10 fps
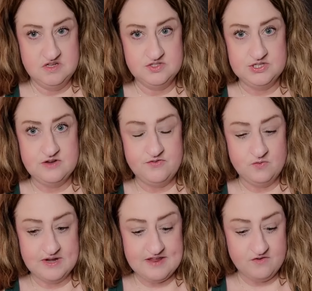So for
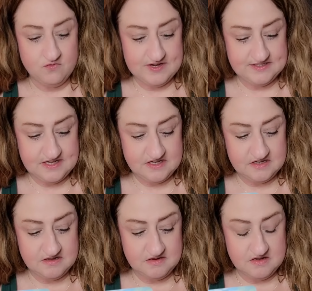whatever
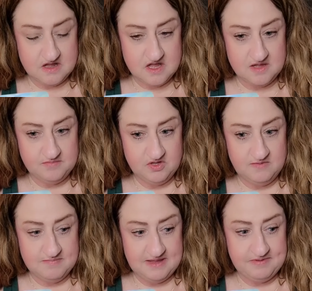reason,
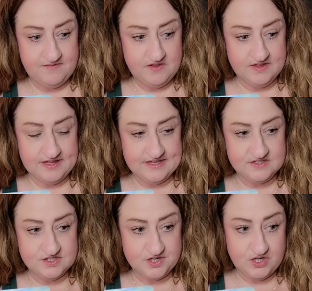you may be feeling
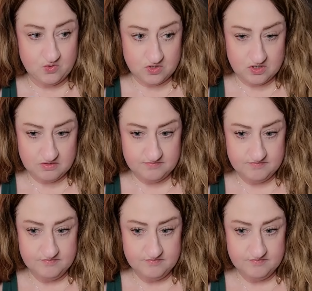insecure.